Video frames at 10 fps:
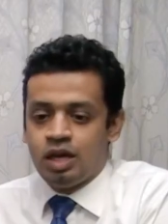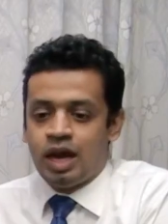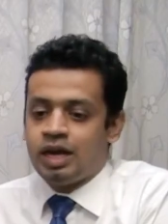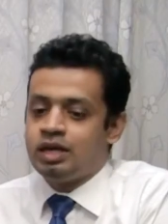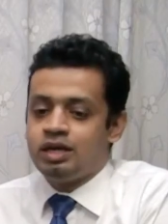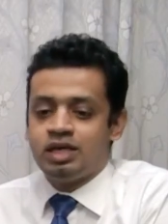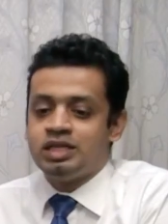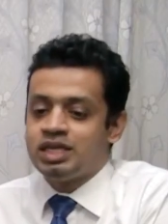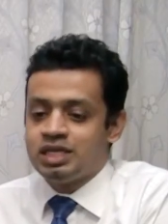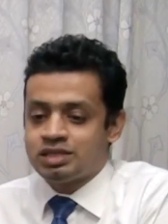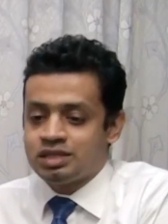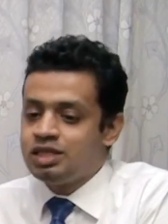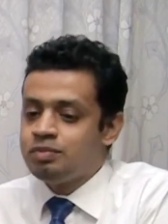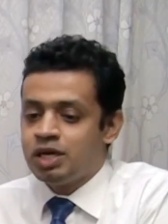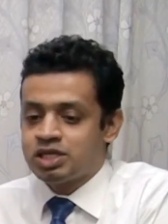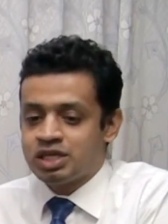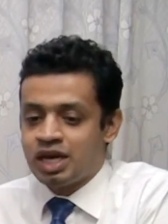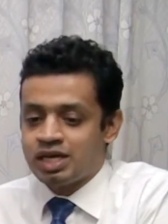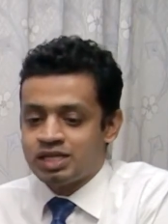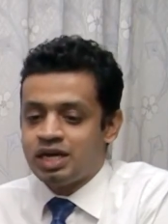and in the history the patient
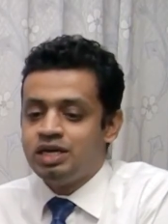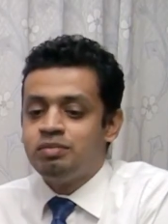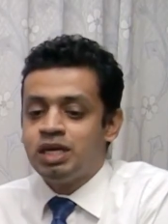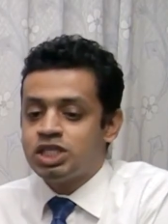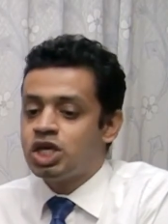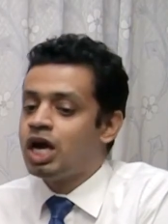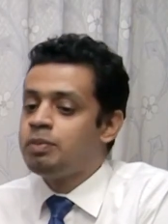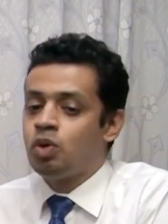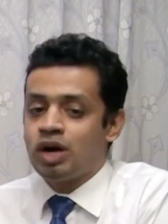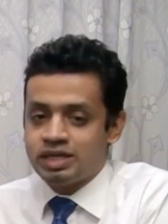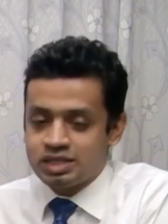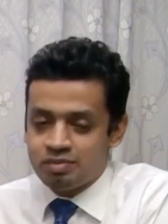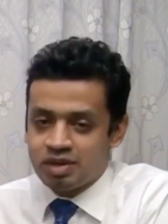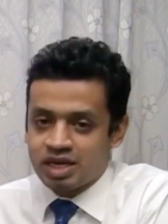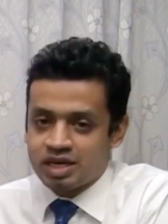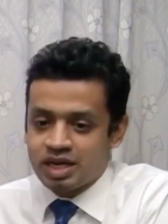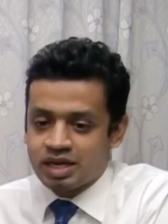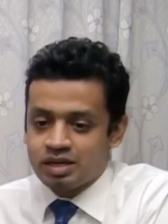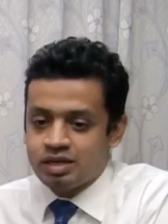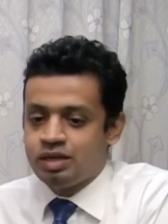has had a major hypoglycemic
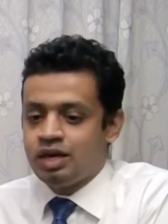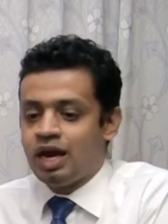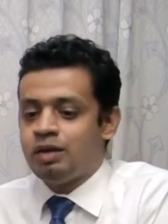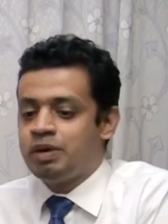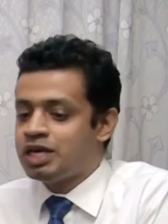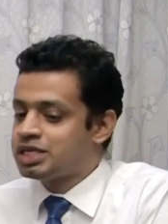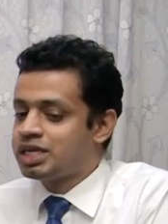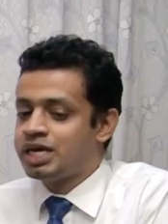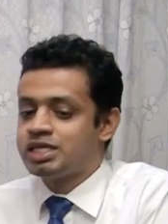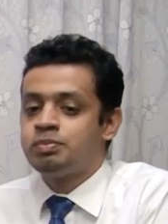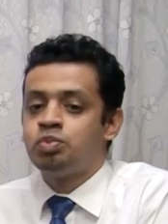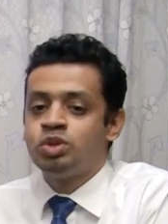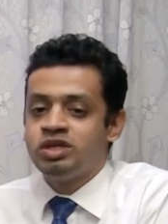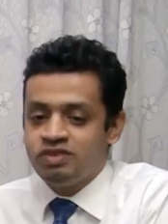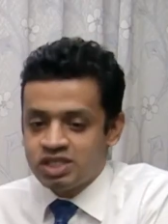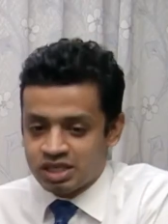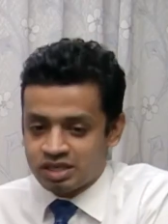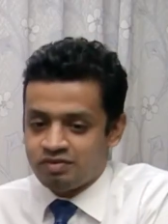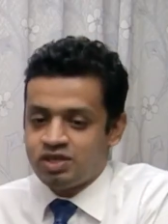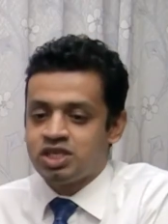attack and patient has a poor vision
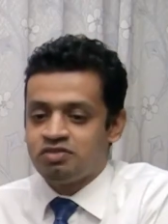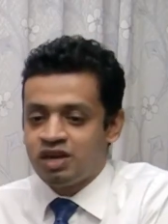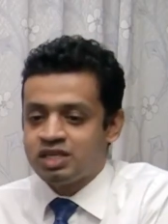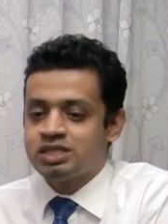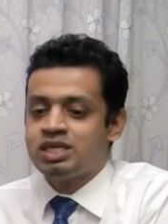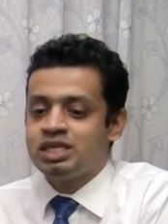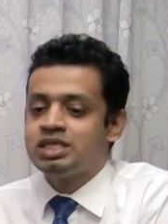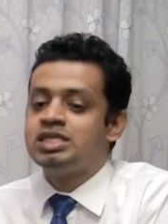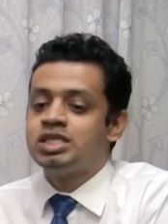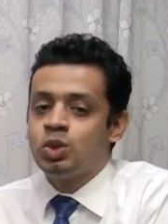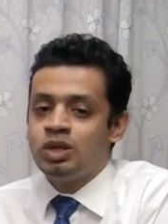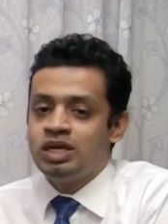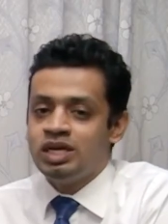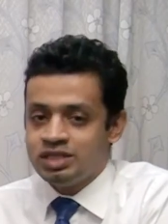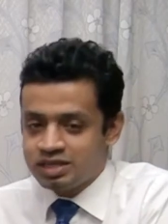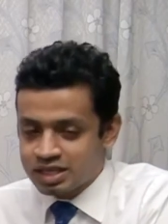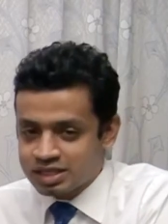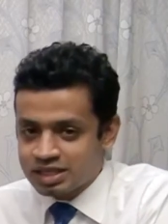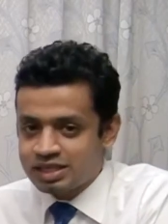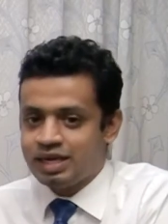which affects his insulin
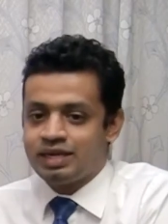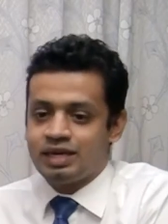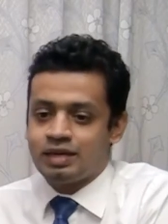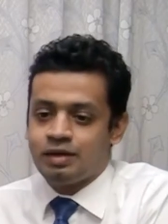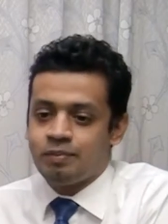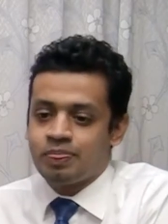injection technique